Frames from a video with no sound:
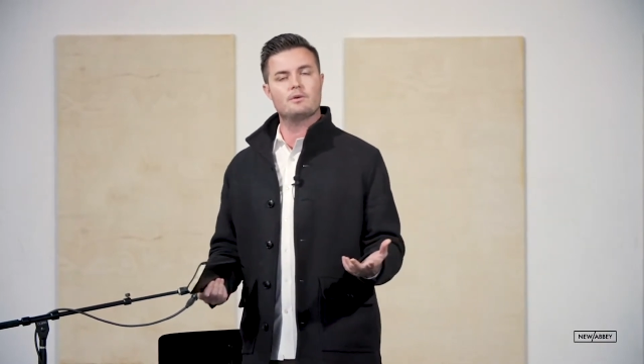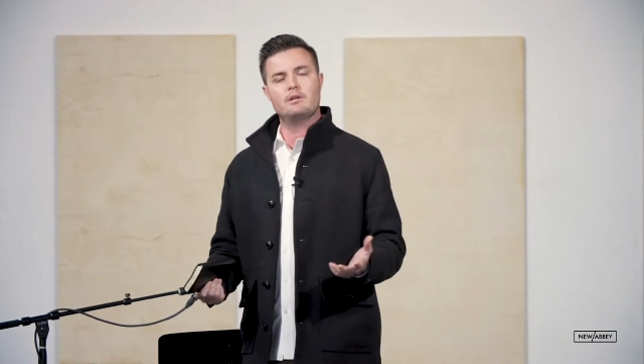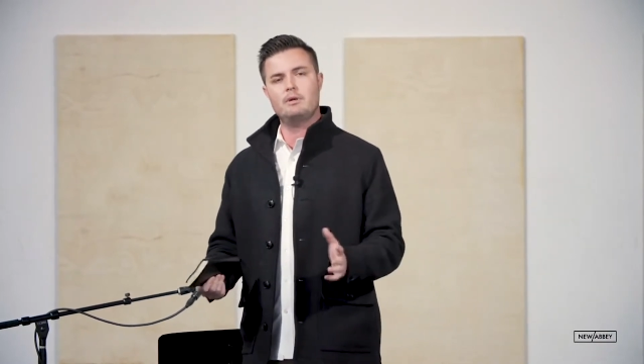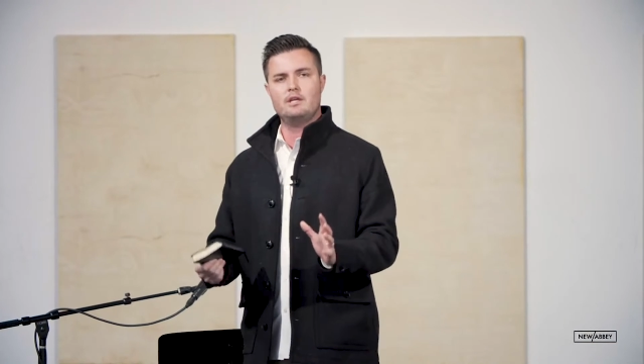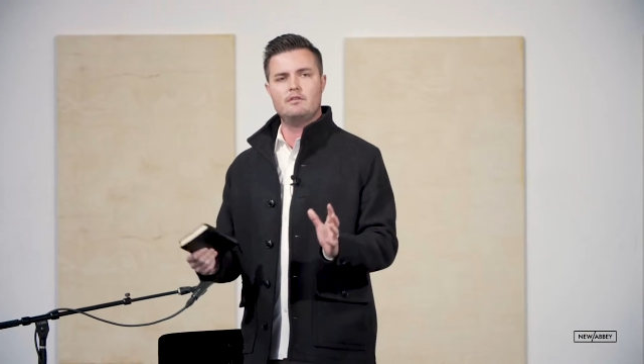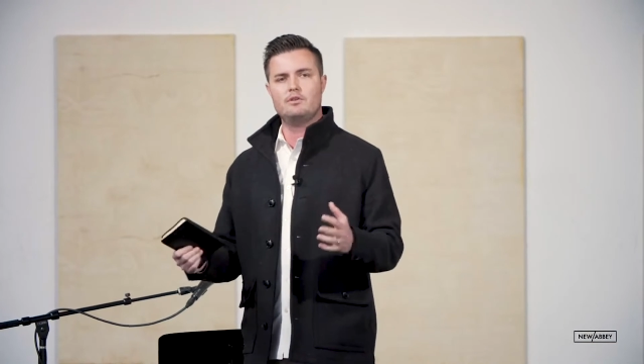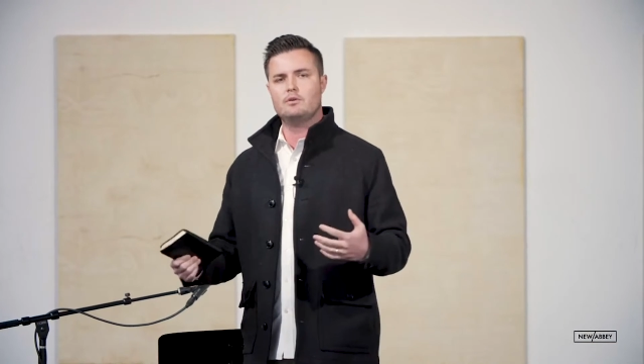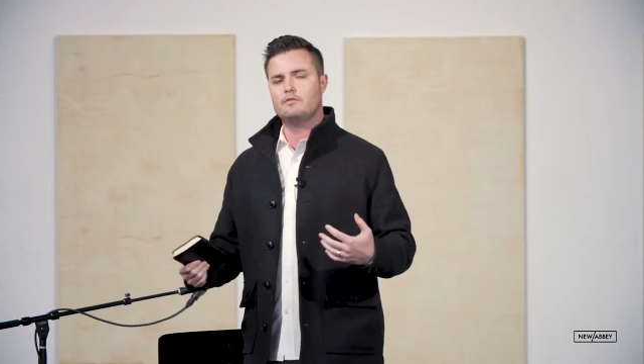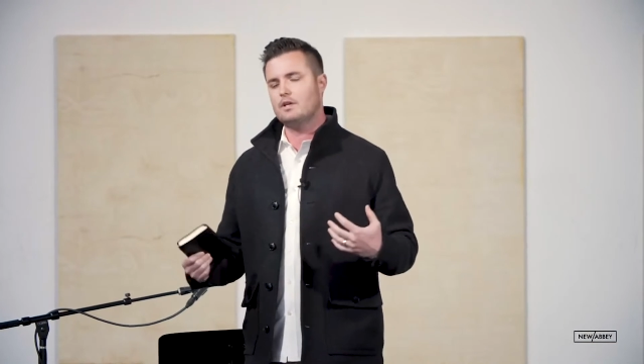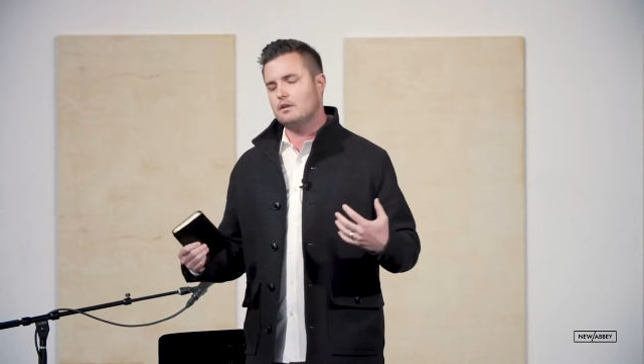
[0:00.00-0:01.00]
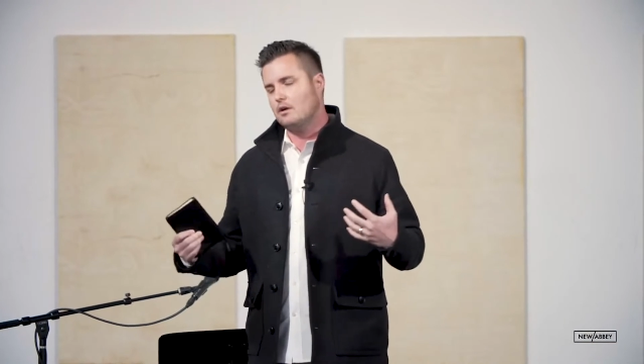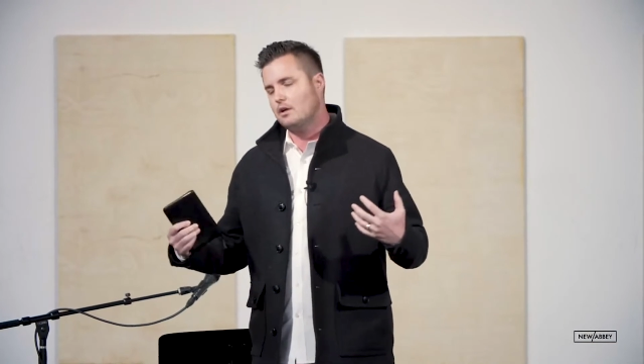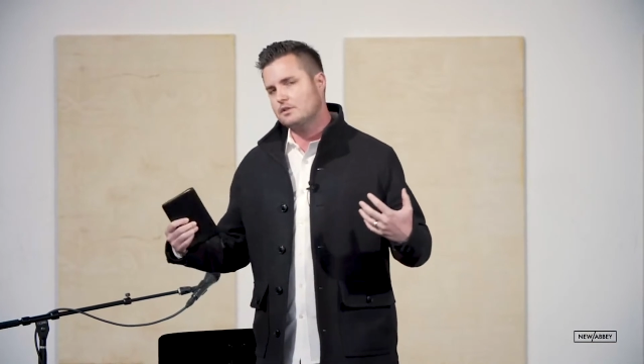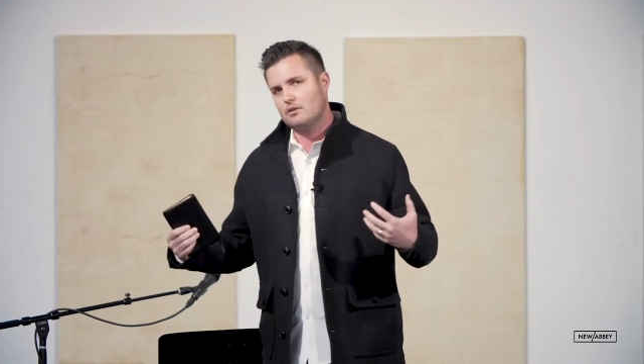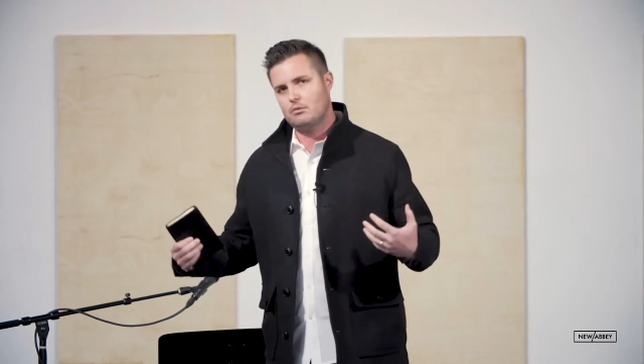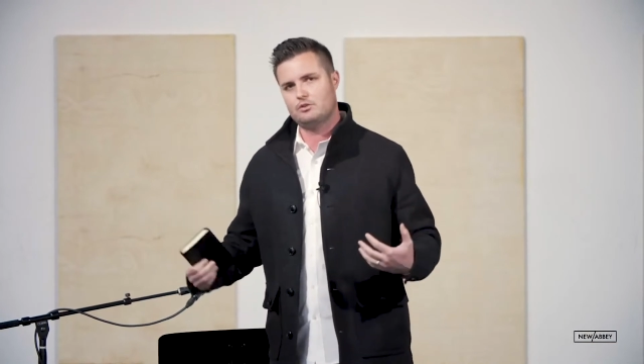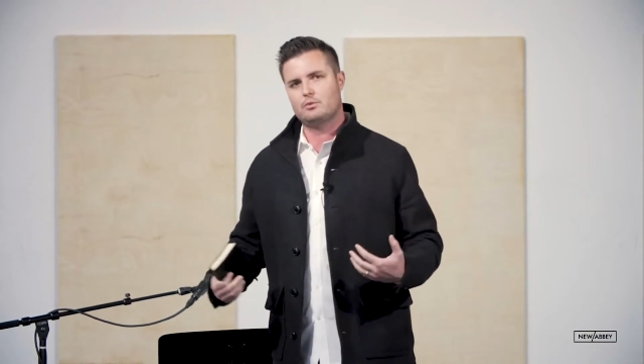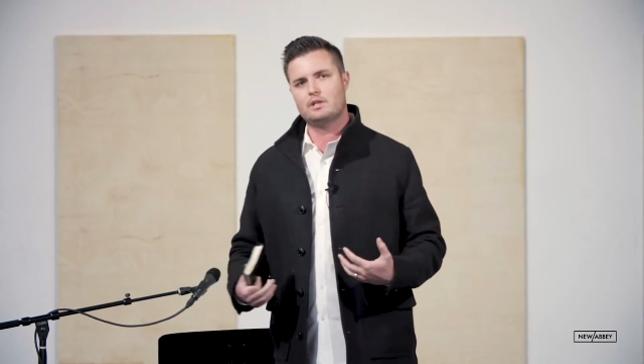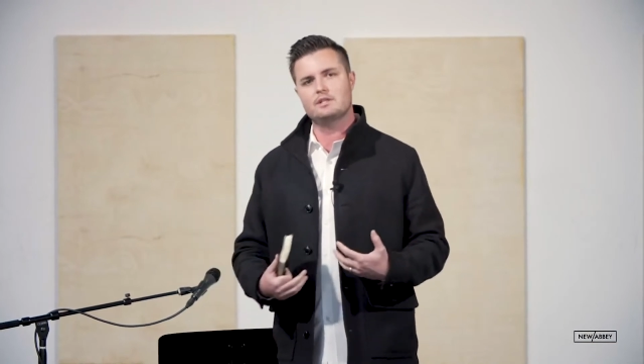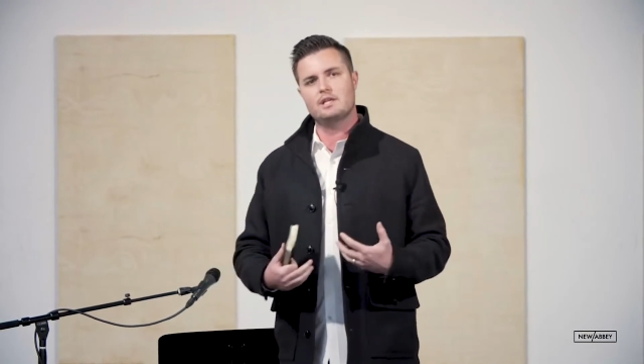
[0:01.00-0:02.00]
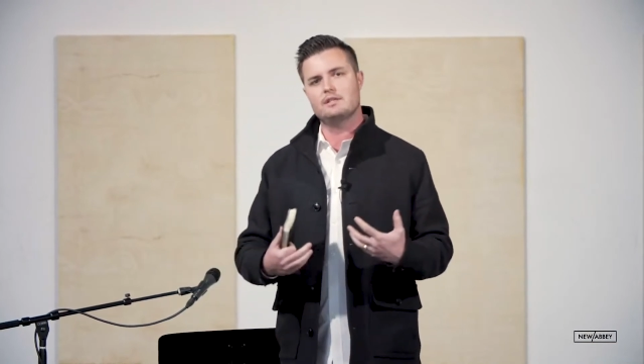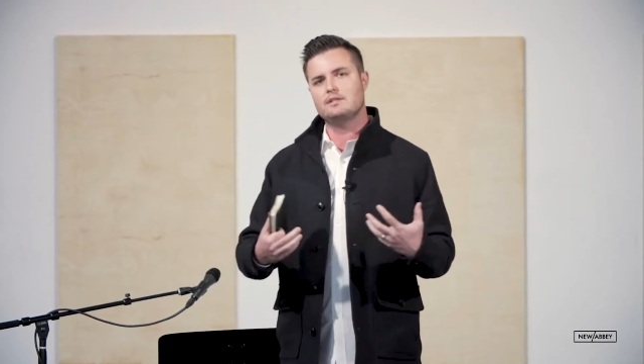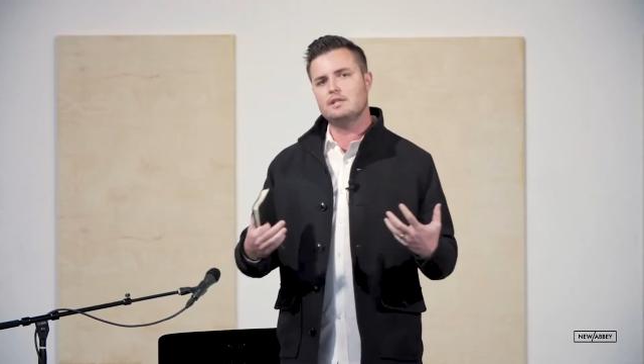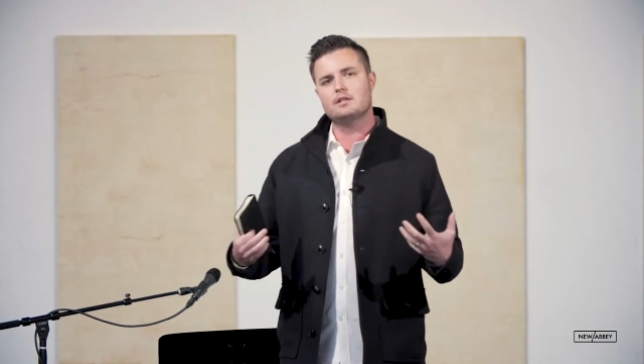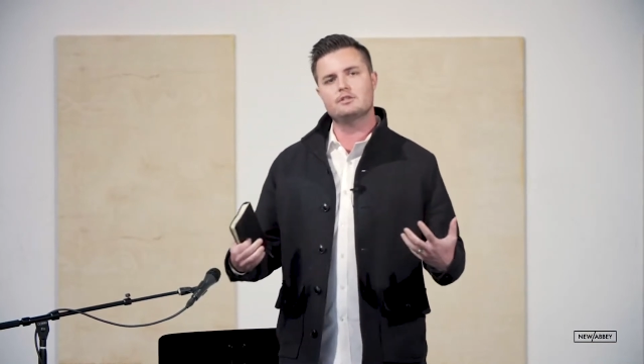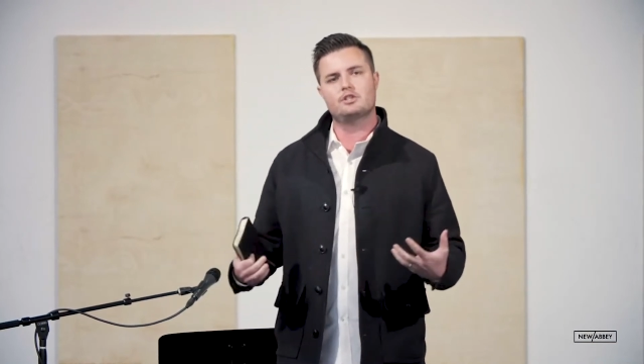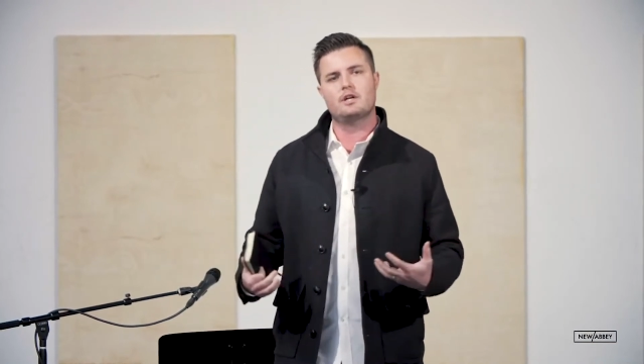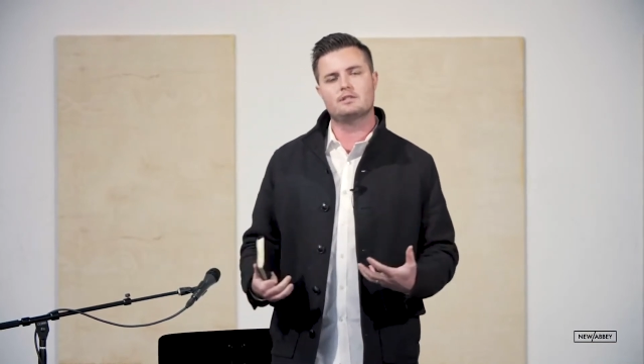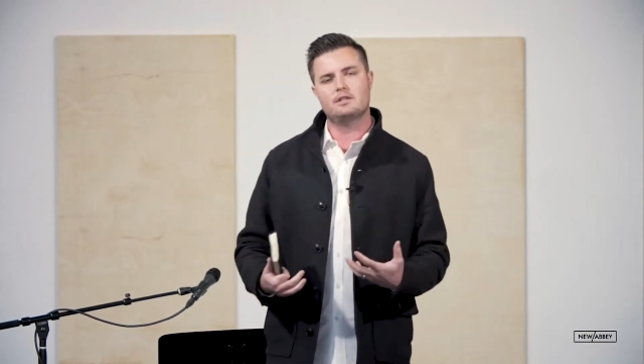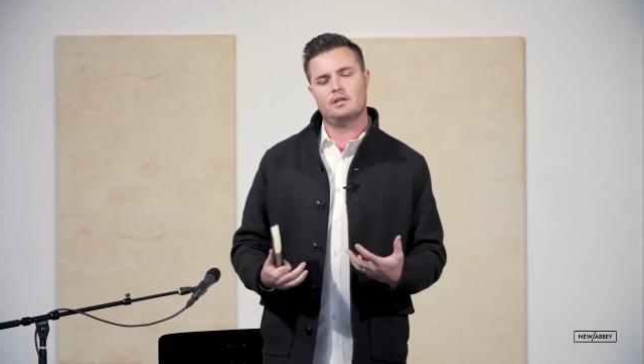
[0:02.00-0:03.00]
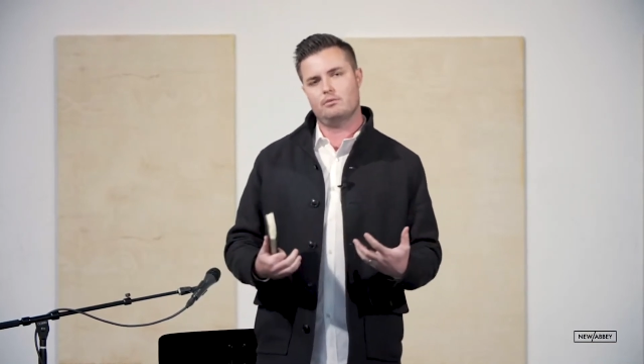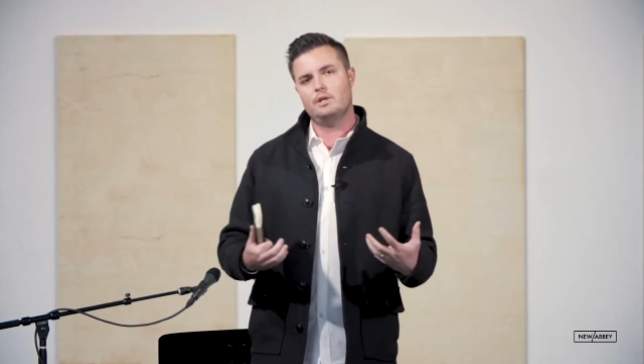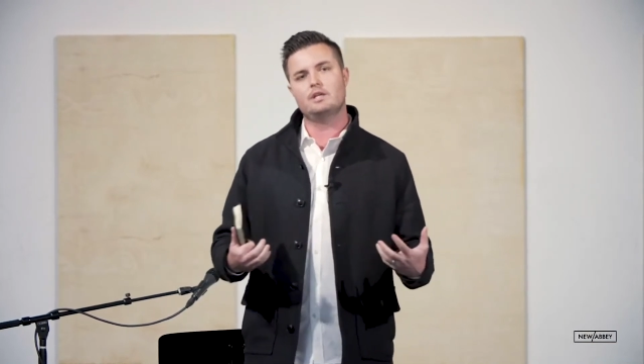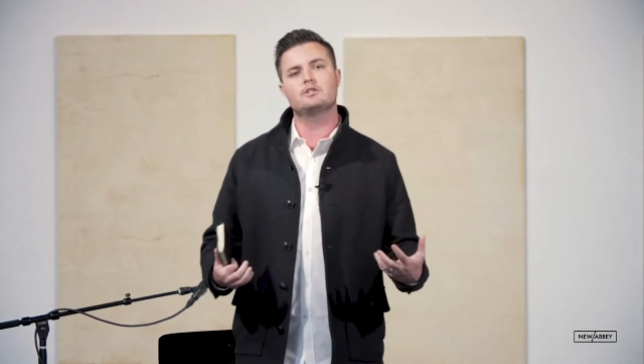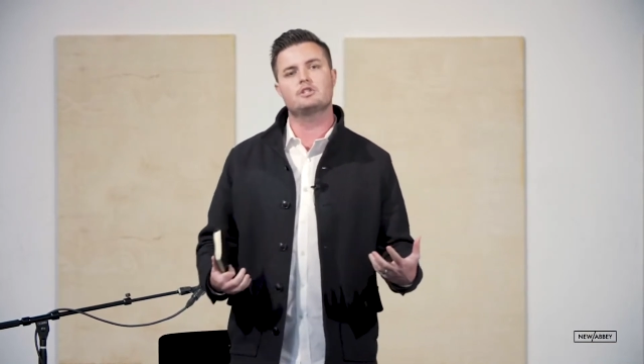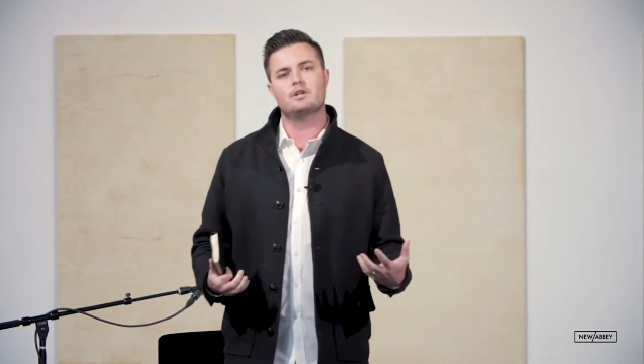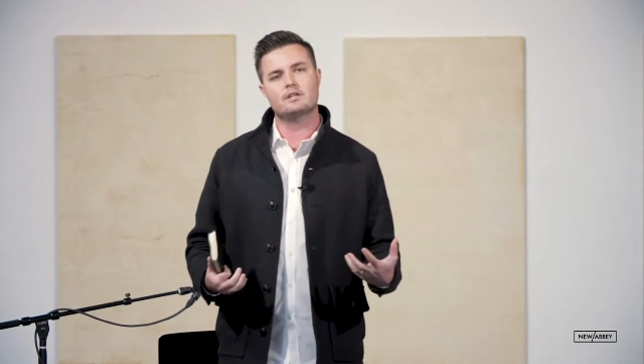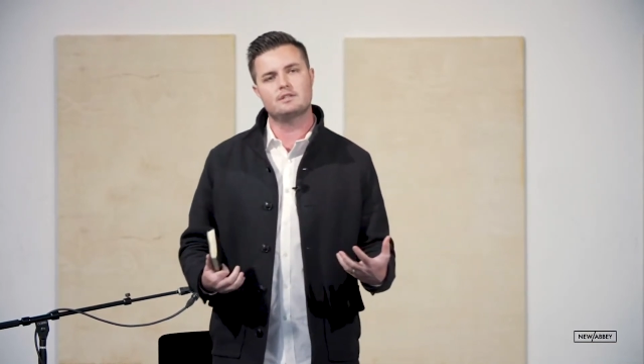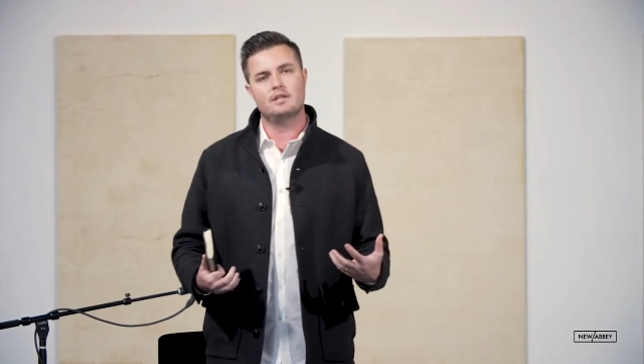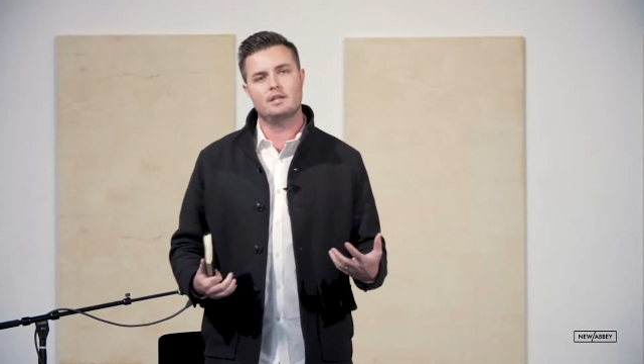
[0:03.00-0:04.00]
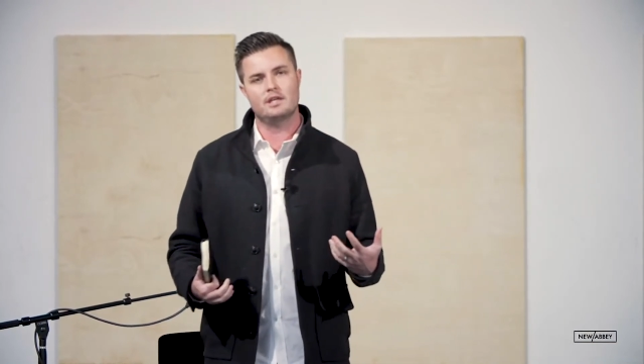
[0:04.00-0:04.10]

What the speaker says: and many of you have done already so much work in deconstructing and reconstructing,